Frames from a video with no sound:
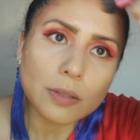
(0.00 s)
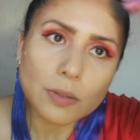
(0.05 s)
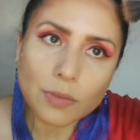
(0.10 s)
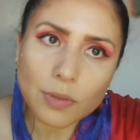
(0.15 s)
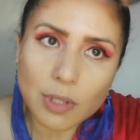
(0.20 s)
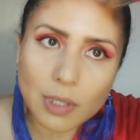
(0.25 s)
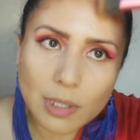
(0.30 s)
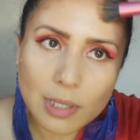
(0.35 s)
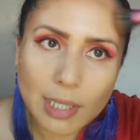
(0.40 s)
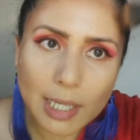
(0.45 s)

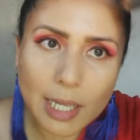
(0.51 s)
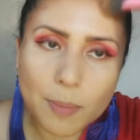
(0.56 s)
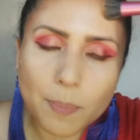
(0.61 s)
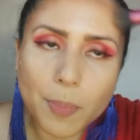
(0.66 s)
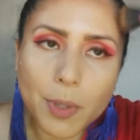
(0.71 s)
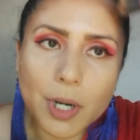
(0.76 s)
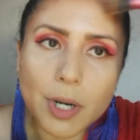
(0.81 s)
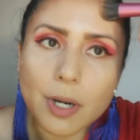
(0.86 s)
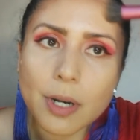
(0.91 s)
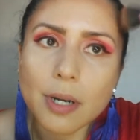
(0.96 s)
So the
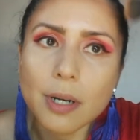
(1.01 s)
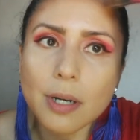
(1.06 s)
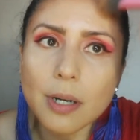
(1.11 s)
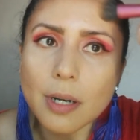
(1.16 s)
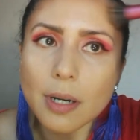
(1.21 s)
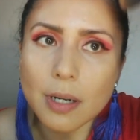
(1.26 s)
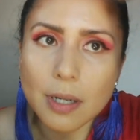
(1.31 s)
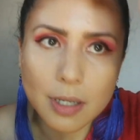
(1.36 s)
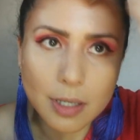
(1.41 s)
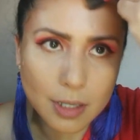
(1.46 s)

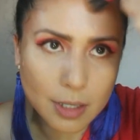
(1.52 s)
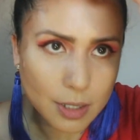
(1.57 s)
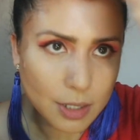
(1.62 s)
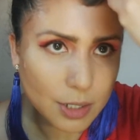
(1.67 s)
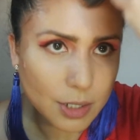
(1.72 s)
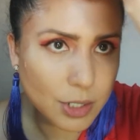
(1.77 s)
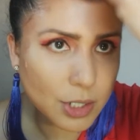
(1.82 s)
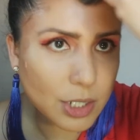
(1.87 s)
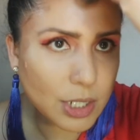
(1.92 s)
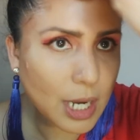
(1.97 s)
deeper
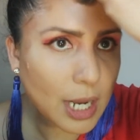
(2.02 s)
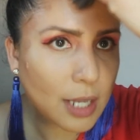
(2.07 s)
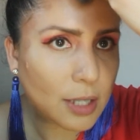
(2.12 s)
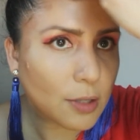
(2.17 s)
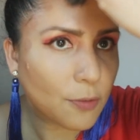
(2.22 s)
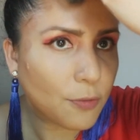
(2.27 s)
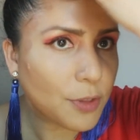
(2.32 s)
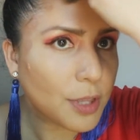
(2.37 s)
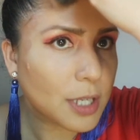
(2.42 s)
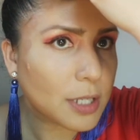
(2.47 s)

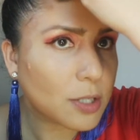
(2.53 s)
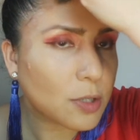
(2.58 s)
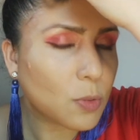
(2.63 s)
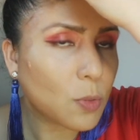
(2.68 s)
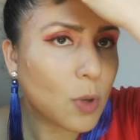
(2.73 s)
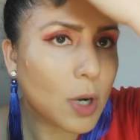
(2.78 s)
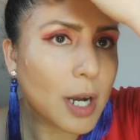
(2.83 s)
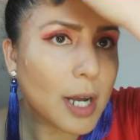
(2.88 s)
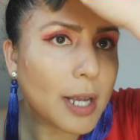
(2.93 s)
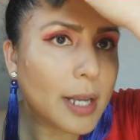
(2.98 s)
shade of
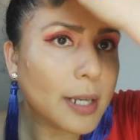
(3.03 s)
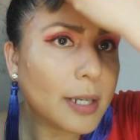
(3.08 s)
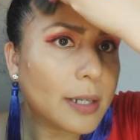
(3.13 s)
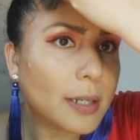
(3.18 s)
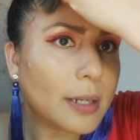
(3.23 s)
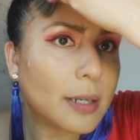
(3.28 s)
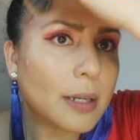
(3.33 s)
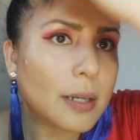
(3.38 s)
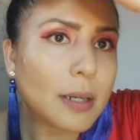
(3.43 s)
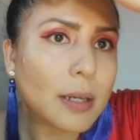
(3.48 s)
this
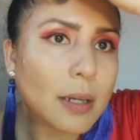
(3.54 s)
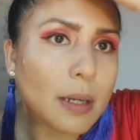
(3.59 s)
one